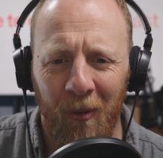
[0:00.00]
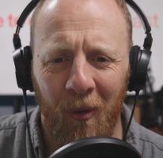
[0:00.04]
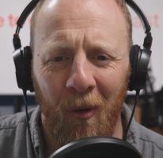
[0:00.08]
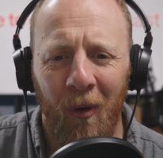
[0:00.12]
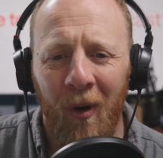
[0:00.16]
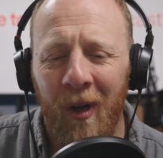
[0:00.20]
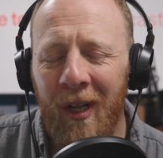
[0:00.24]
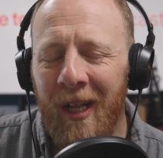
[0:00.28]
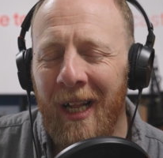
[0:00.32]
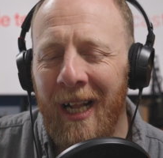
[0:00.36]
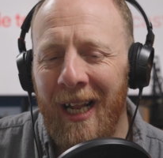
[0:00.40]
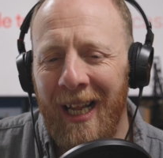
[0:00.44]

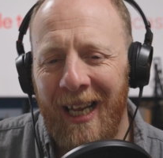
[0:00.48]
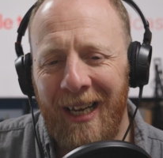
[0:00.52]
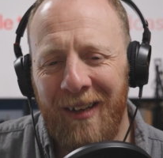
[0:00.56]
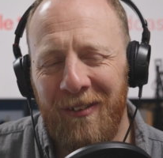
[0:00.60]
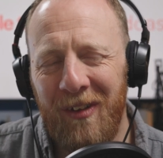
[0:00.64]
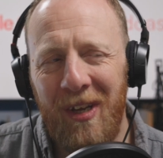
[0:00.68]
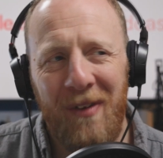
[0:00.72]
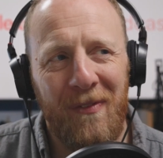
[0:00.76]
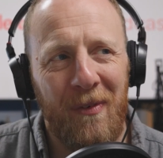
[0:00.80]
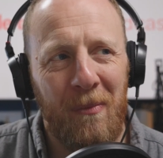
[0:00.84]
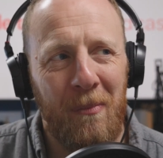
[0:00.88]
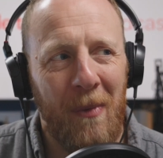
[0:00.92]
or
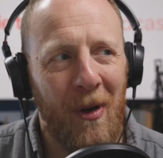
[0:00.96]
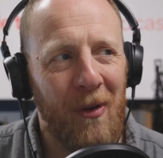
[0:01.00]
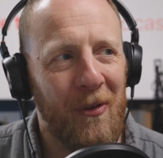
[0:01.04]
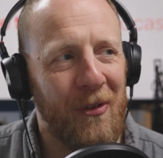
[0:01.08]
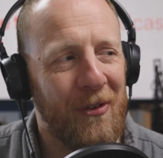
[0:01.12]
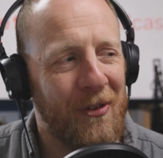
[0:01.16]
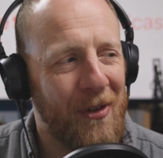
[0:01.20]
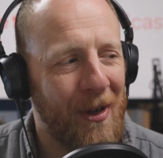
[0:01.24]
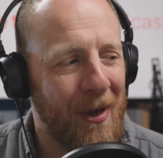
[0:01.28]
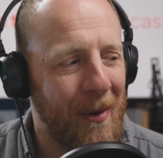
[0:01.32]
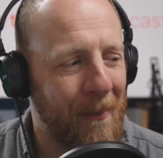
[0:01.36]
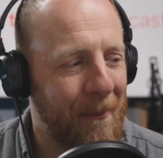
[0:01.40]
because even
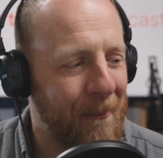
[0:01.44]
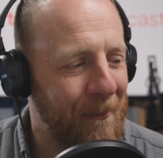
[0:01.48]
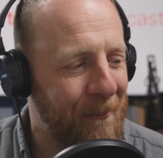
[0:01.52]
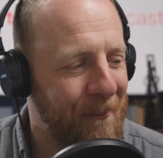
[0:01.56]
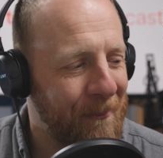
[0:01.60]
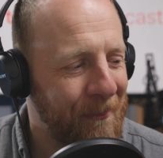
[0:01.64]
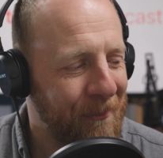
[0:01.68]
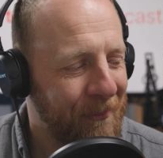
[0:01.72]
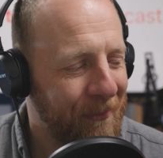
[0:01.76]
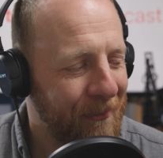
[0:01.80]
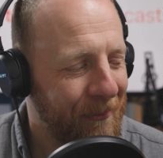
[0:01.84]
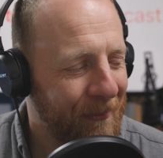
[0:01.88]
most,
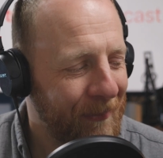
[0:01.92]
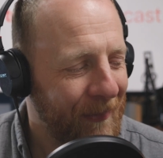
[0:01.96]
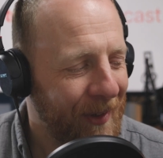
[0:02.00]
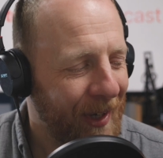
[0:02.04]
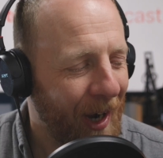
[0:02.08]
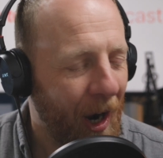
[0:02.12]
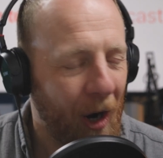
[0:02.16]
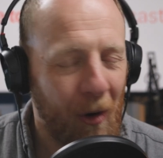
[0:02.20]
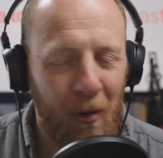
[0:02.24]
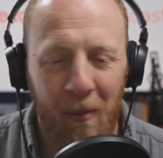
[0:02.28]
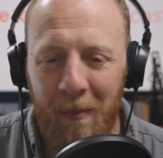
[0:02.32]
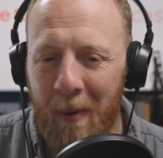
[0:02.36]

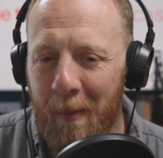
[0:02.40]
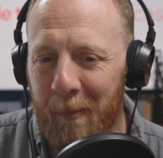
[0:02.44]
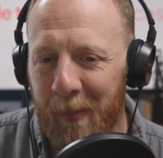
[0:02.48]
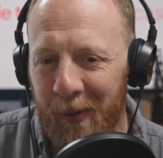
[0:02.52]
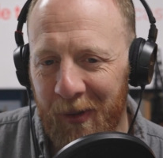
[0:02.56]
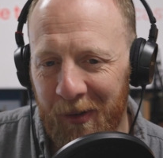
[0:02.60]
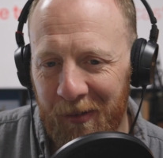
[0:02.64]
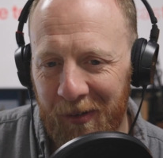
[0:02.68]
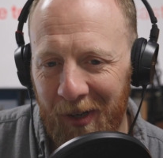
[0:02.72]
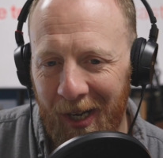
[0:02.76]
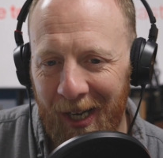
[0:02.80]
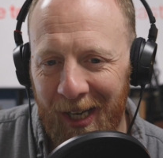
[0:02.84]
I
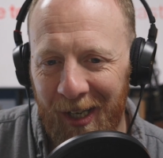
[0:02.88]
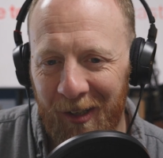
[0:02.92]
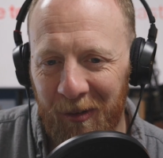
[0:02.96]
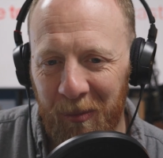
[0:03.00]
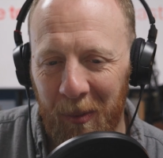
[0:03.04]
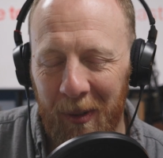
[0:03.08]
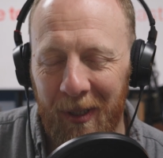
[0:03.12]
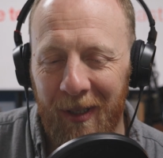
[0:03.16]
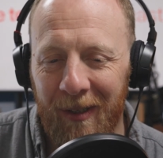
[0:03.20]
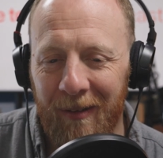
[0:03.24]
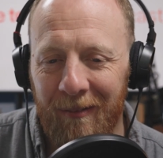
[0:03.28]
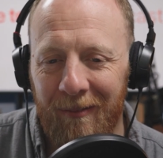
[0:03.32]
remember the
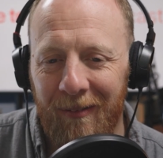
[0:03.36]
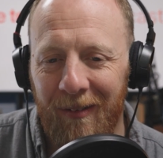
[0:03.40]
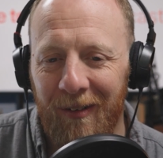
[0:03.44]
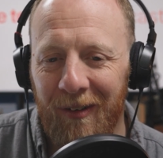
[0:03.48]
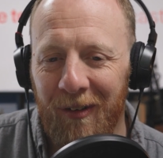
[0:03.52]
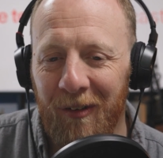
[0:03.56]
days when